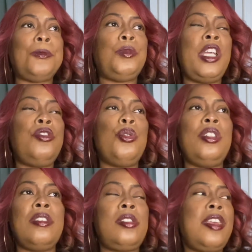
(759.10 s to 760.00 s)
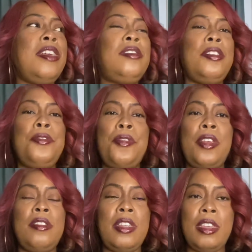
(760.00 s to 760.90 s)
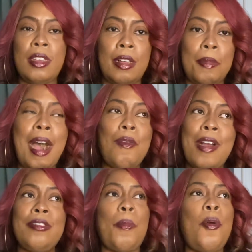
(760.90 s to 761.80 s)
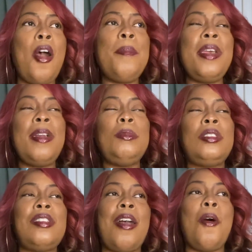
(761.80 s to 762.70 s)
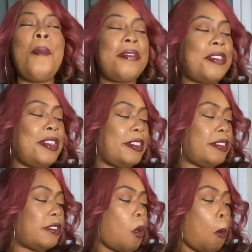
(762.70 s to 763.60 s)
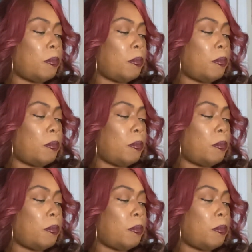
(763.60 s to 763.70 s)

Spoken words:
they're doing little skits in the high-rise apartment. I'm just like, oh my goodness.